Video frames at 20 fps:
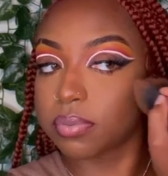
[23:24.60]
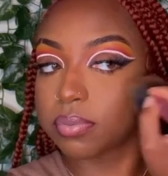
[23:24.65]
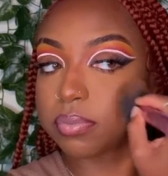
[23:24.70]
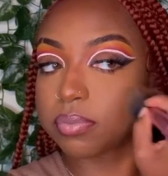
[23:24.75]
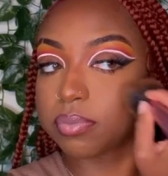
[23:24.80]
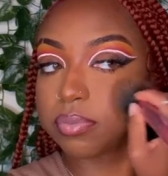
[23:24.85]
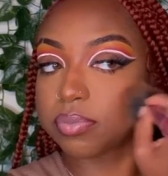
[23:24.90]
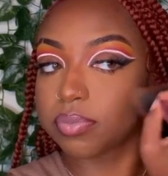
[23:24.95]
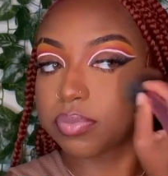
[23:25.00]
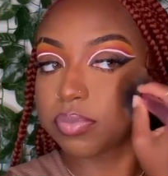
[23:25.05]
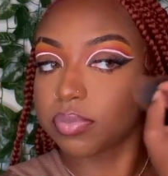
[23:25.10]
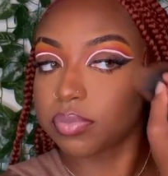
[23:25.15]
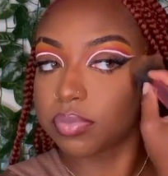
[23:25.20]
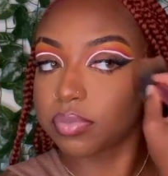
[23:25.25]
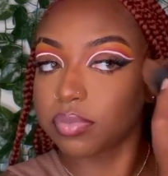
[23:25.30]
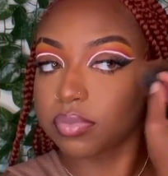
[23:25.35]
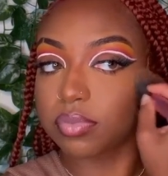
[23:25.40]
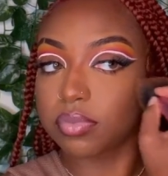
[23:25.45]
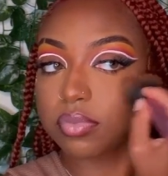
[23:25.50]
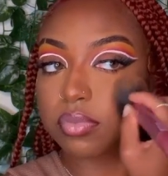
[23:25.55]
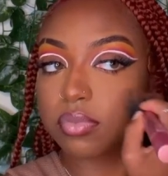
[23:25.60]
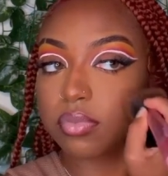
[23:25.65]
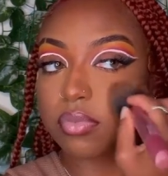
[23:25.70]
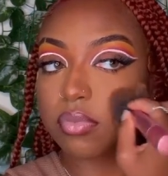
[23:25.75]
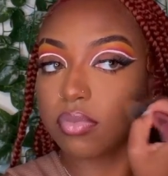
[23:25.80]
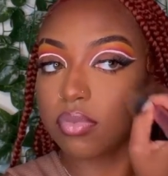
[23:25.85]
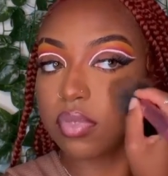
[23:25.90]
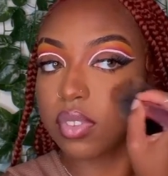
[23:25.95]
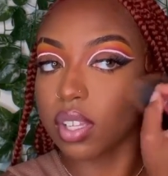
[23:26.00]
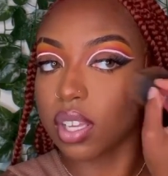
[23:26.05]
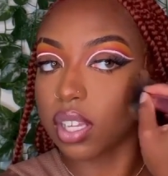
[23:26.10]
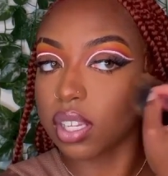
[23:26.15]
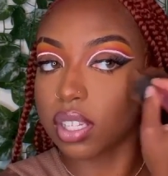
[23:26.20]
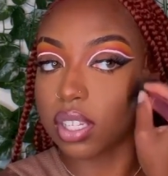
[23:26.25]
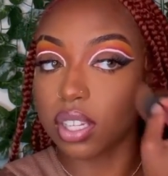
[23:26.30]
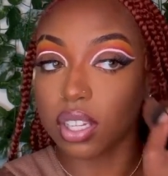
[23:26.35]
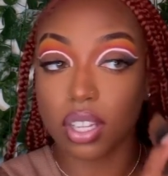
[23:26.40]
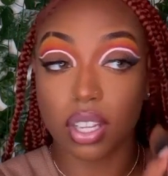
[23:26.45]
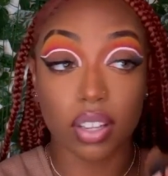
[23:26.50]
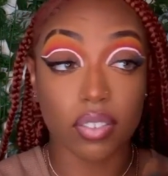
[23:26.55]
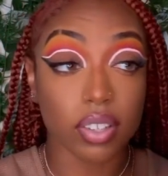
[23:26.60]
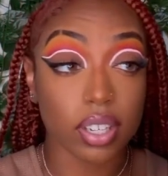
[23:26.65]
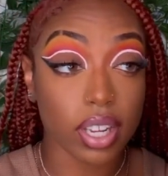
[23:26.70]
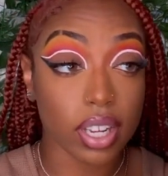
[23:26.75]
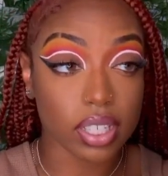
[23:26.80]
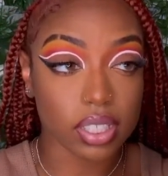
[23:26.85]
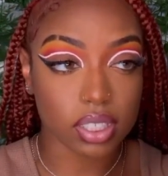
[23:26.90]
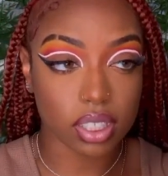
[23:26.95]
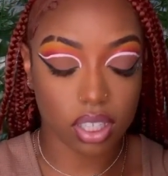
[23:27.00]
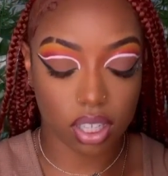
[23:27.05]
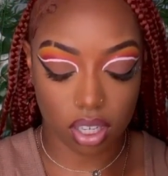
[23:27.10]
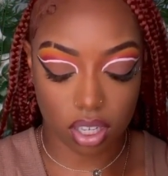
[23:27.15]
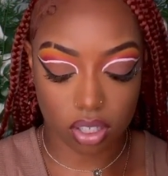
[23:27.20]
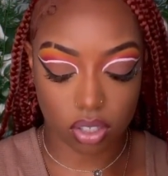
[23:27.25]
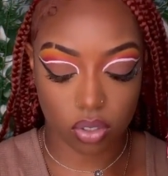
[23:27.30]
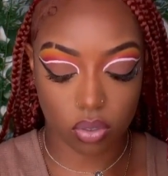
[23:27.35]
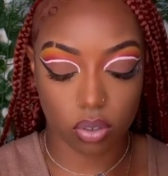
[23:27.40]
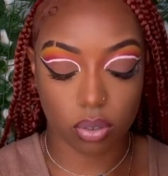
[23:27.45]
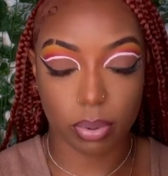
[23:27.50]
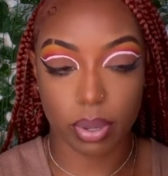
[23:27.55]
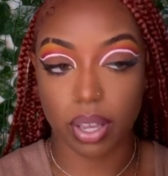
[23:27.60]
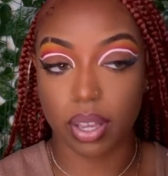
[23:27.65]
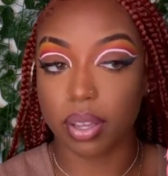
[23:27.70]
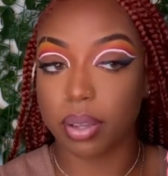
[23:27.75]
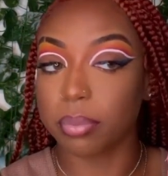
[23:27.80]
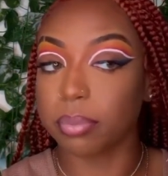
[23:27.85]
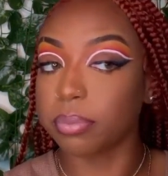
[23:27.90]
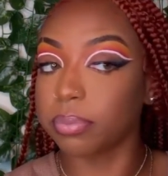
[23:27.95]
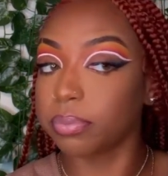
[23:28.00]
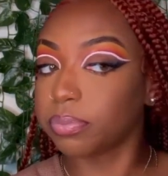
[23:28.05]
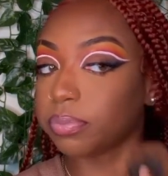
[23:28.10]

I love a nasty contour, babe.